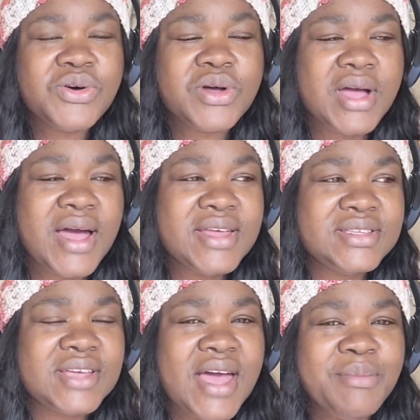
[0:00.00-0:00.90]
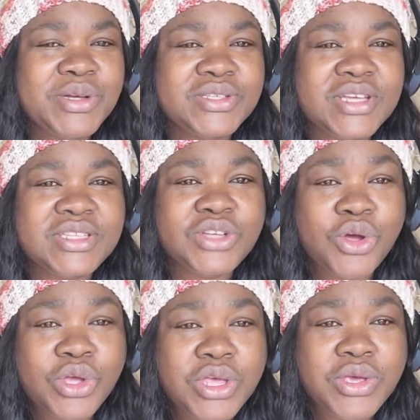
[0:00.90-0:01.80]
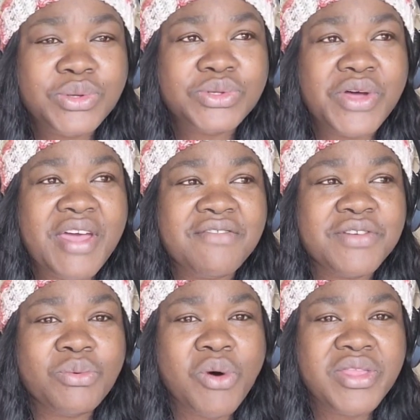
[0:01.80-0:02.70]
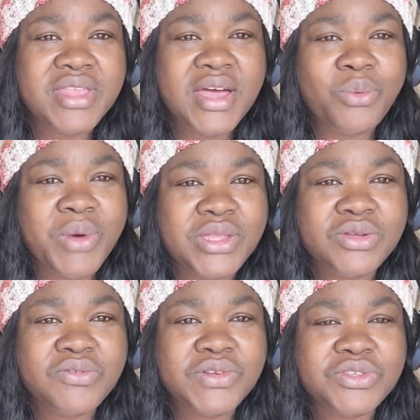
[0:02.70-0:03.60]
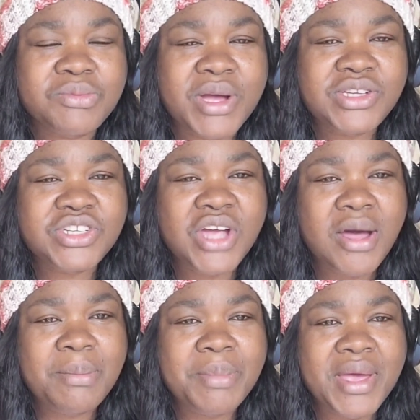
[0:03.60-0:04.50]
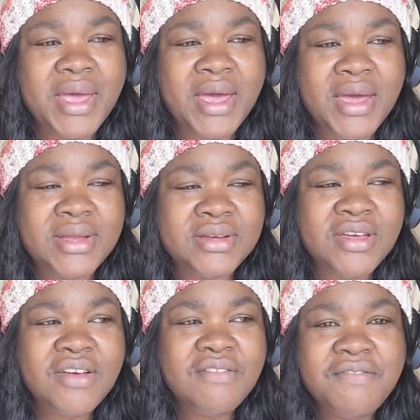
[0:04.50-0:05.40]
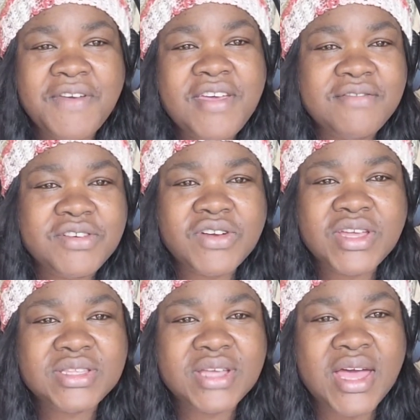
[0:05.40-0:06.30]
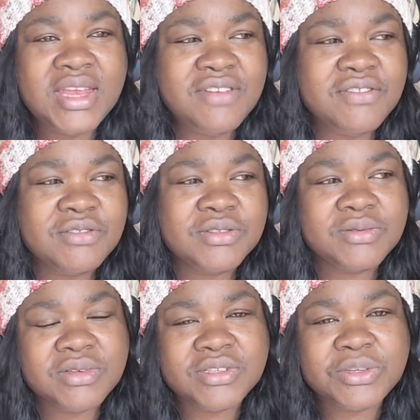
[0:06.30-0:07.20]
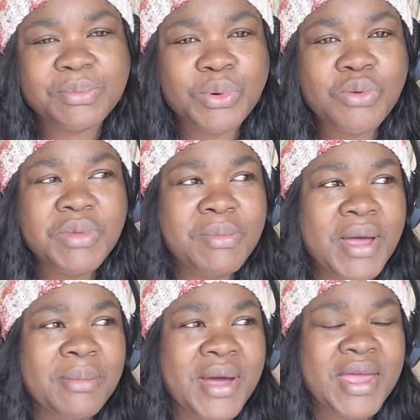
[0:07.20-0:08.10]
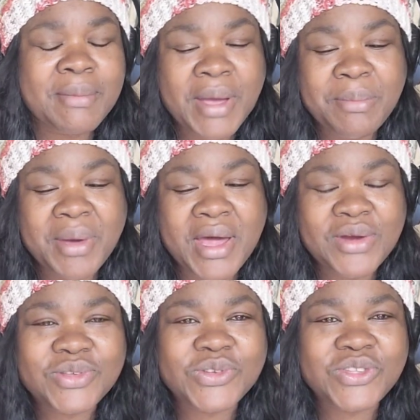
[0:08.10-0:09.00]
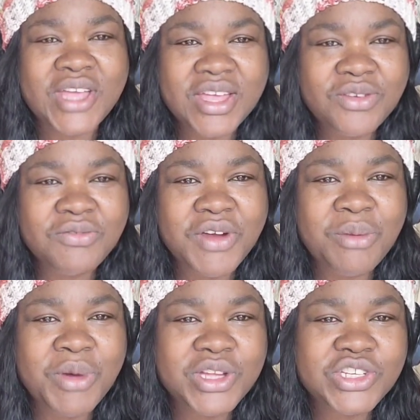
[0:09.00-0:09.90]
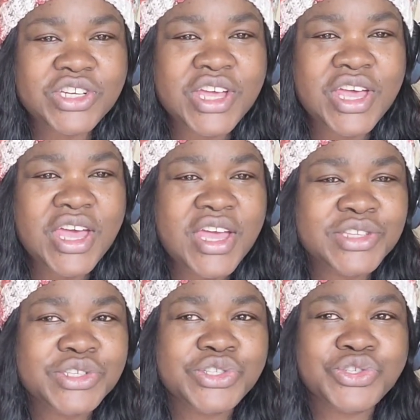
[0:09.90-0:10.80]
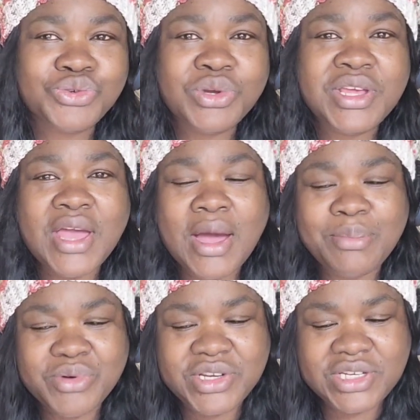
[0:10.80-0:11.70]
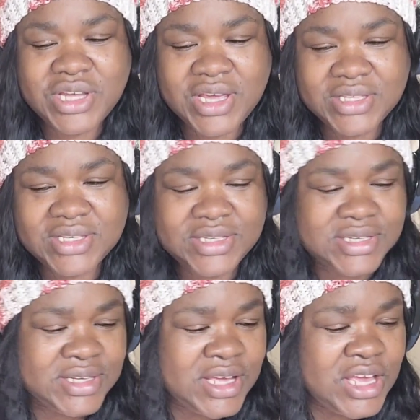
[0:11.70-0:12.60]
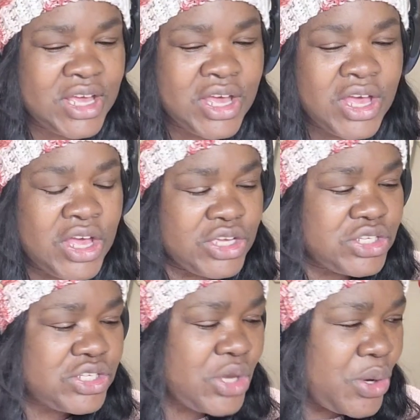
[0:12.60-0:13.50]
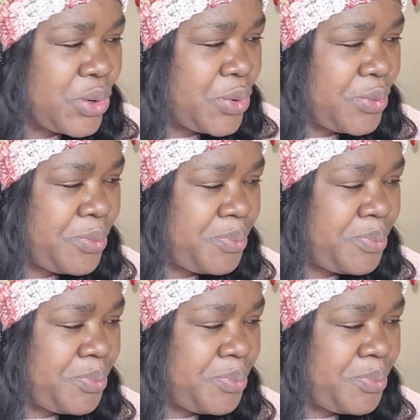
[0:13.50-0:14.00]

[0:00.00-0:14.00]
guys, I must say thank you to everyone that went over to my shop and favor it and even support me by buying my pattern. So thank you very much. It's truly appreciated. So